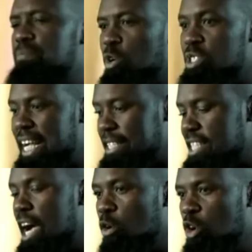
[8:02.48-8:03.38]
that is how
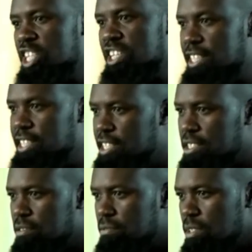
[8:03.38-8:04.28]
God created it
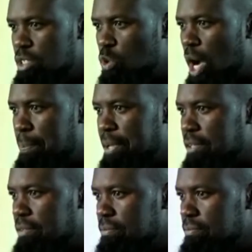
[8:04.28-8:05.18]
to happen.
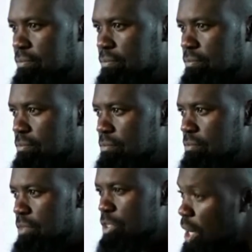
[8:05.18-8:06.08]

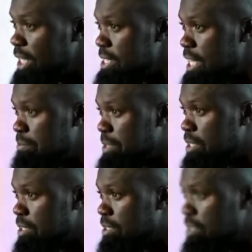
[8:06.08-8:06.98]
Do you understand me?
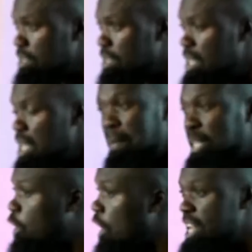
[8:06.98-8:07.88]
But
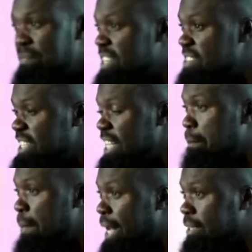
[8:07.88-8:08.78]
God never created a man